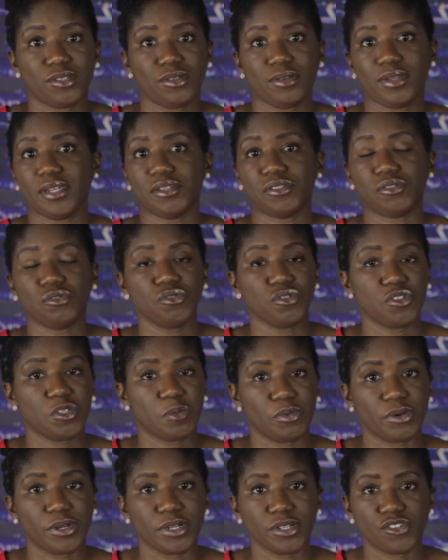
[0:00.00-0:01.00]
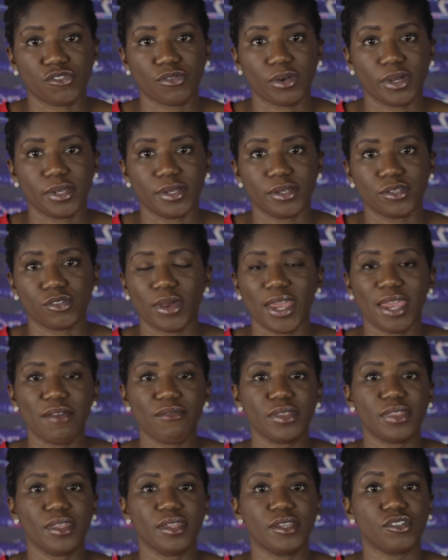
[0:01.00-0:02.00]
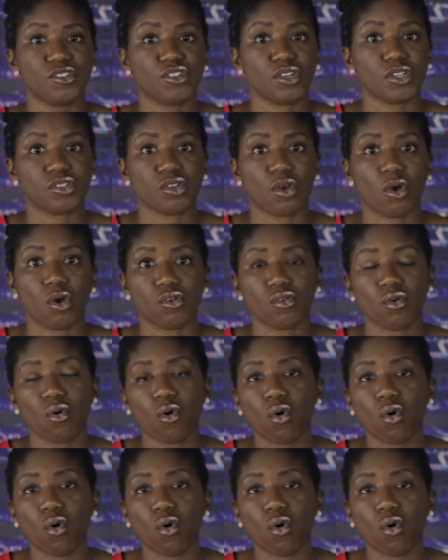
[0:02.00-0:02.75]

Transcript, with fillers: so there's no spring training, so everything is just on